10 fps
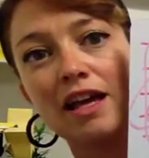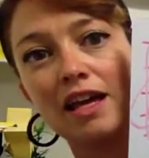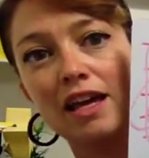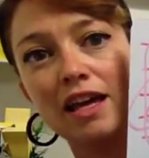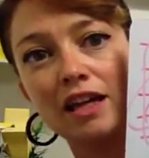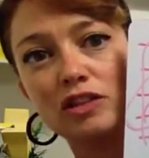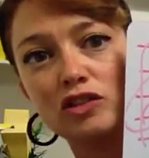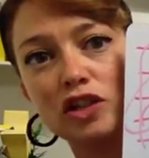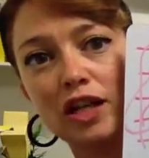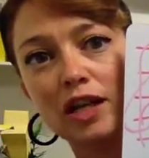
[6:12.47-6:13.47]
E
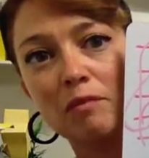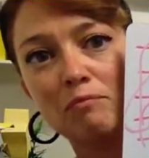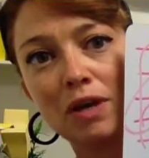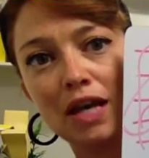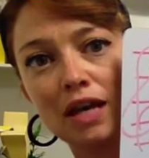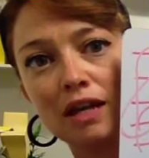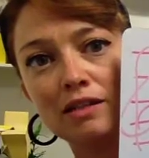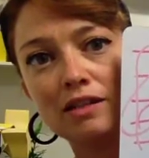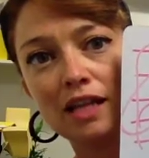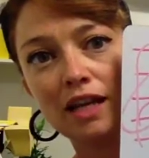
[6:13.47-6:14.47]
G B
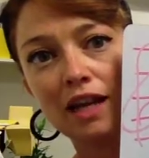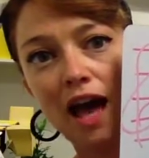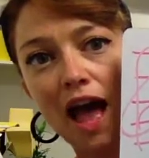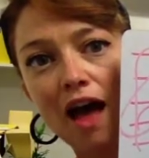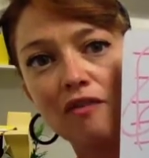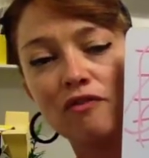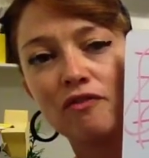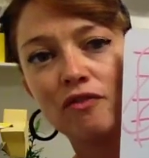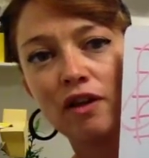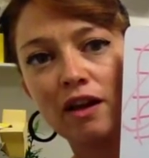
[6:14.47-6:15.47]
D
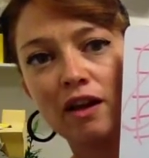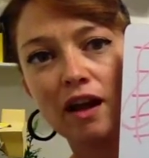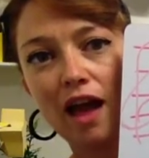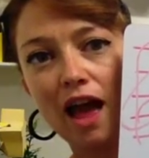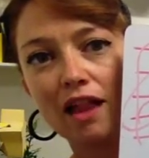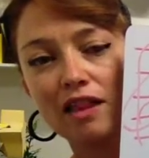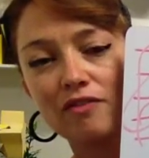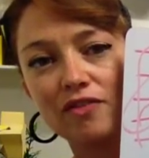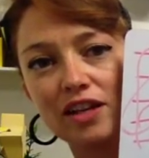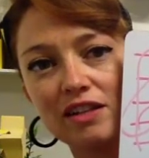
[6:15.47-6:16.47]
F
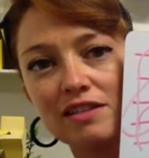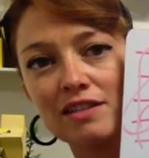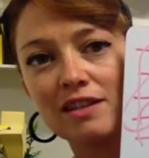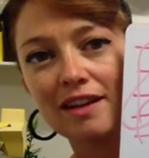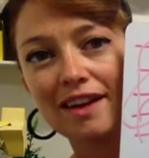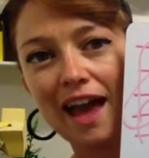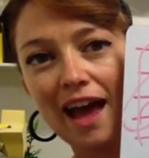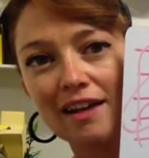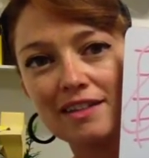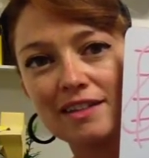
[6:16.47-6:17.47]
elephants
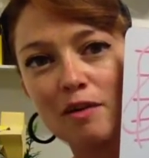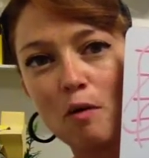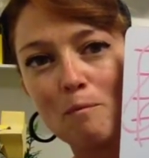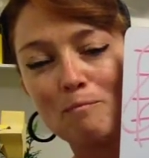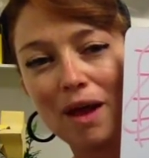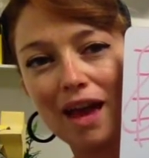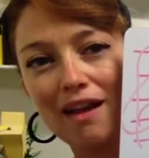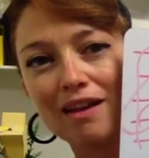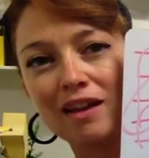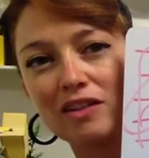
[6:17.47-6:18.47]
get
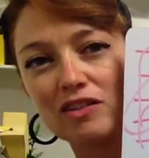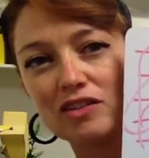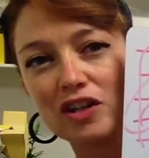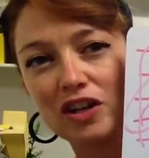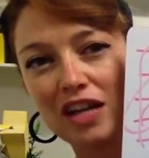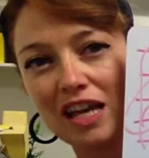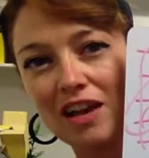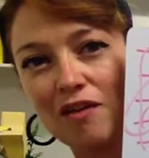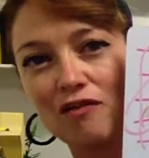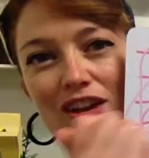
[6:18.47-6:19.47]
big
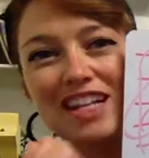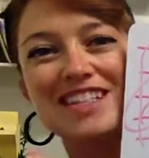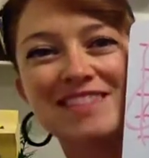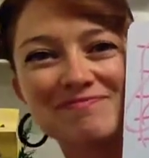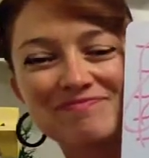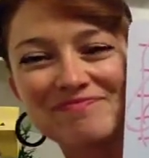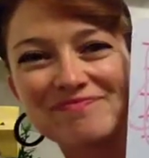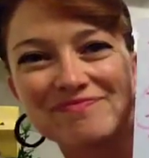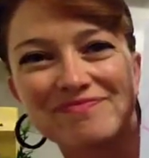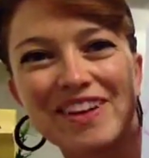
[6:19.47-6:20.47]
dirty feet.
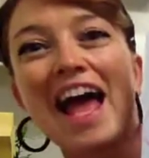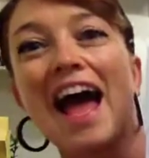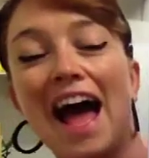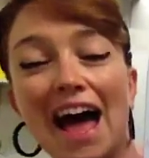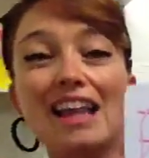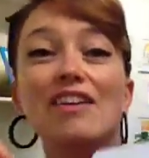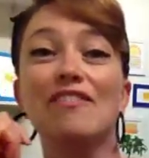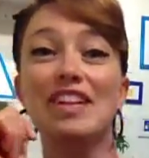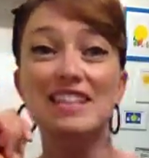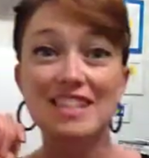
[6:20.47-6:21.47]

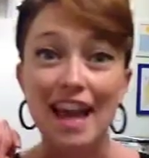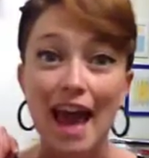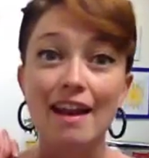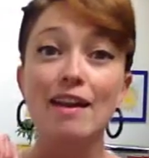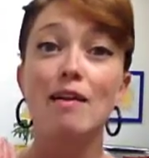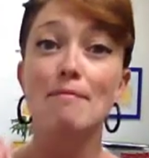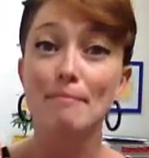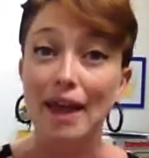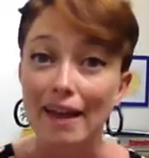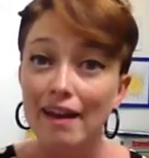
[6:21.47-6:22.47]
Elephants get
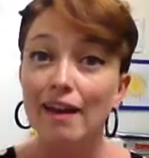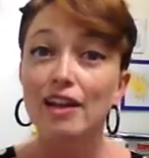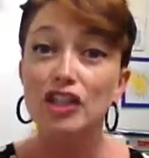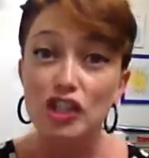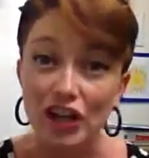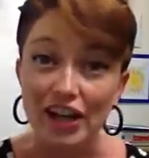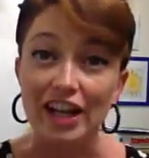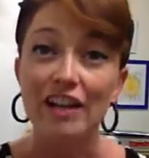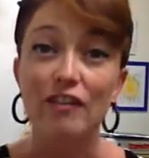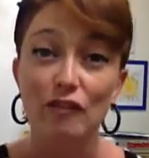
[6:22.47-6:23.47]
big
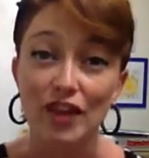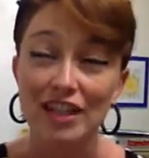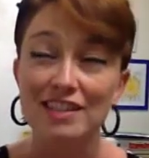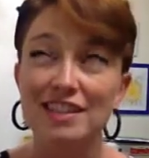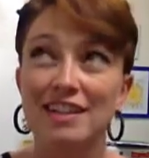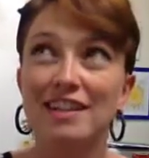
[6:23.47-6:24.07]
dirty feet.